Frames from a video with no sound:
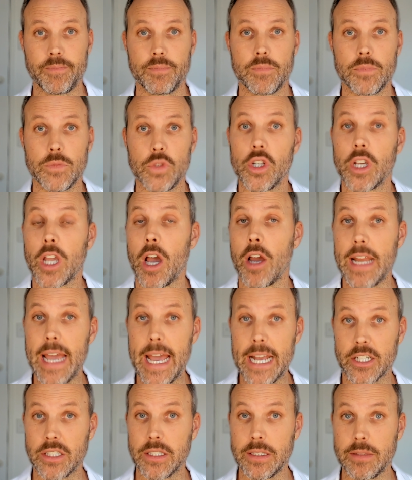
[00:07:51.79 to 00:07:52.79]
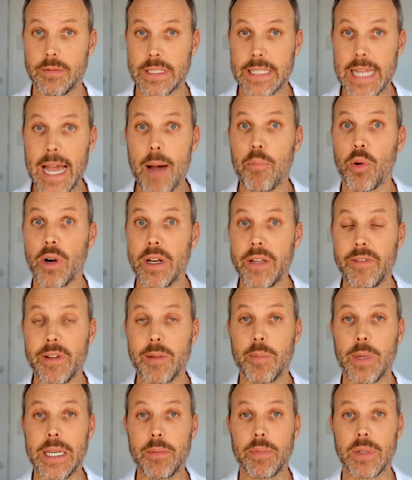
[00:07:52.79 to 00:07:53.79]
You're going to actually start briefing
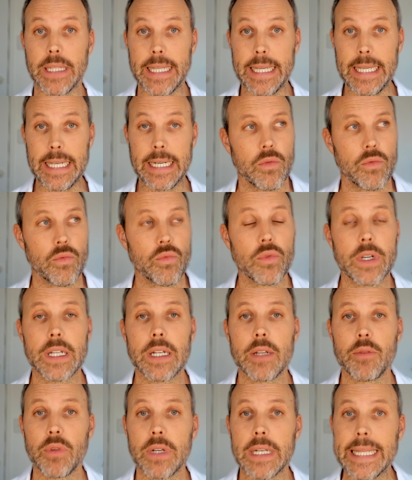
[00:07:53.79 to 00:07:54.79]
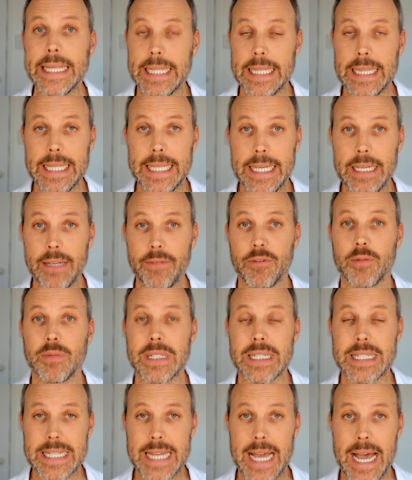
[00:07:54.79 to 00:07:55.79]
people in. Really, really clear from the
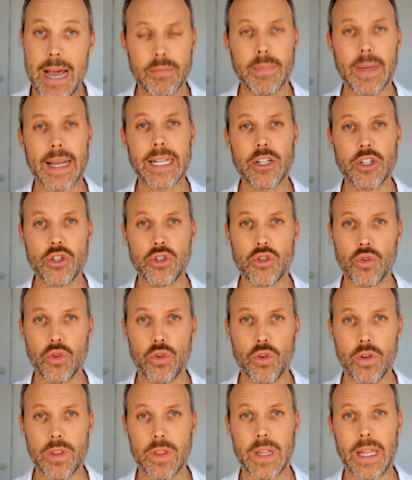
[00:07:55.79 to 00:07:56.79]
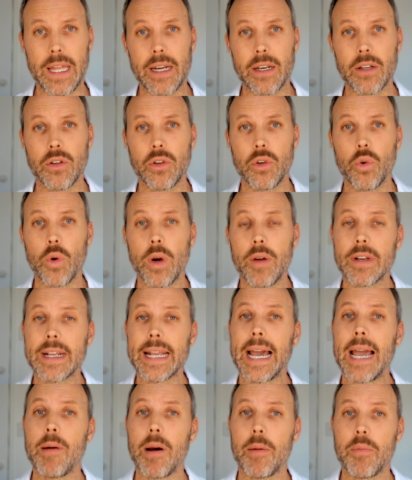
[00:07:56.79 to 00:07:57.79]
start. Make sure that whoever
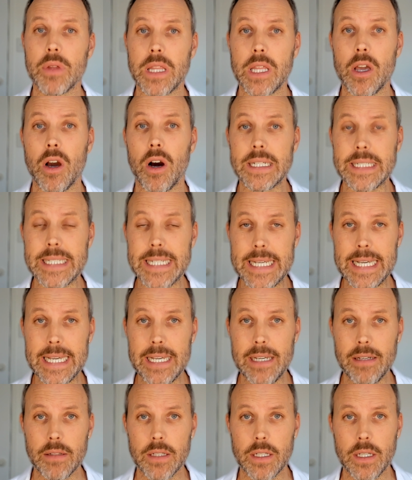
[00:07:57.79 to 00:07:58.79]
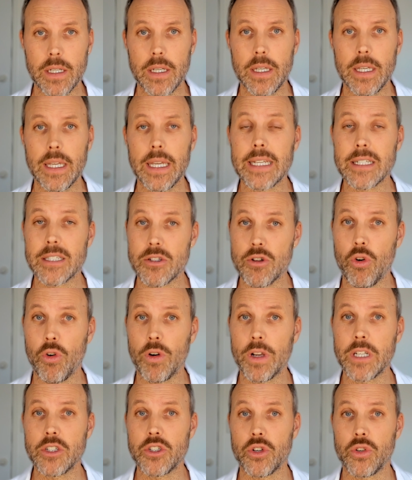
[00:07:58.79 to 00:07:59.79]
came up with the idea is
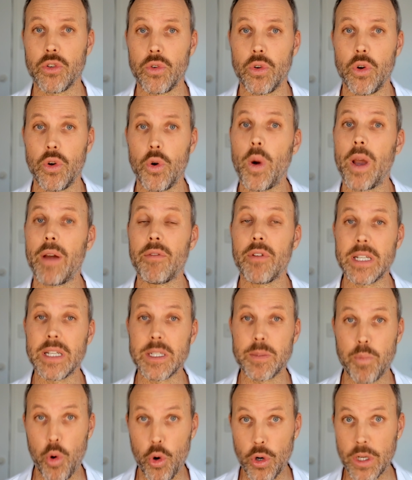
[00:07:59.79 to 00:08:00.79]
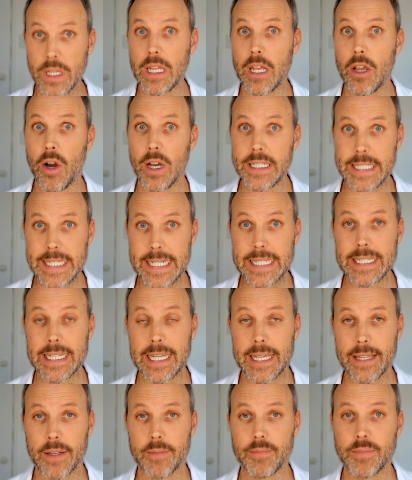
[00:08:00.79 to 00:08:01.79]
talking to whoever is putting the idea
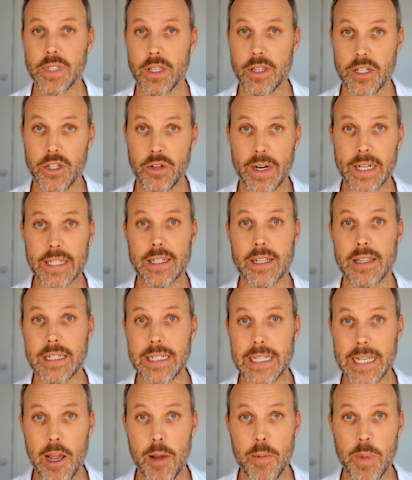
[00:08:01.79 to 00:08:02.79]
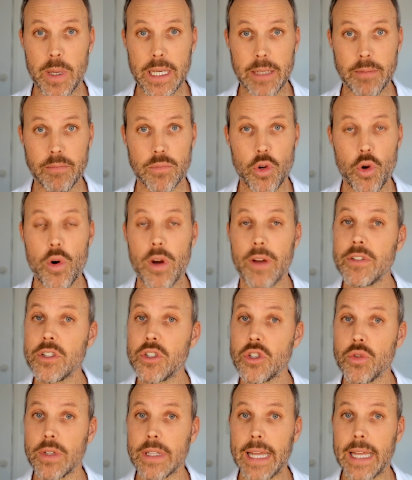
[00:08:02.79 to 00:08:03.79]
together. So the director, the DOP, whoever's
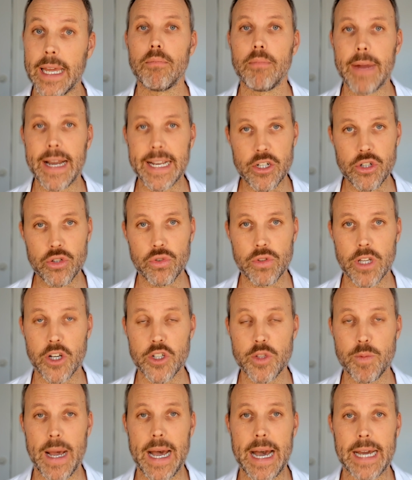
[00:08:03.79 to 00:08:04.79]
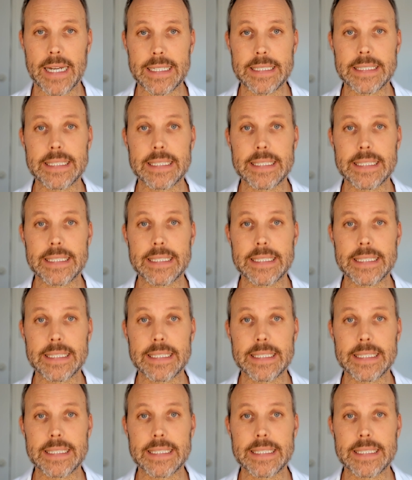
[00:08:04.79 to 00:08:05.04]
doing that, make sure those parties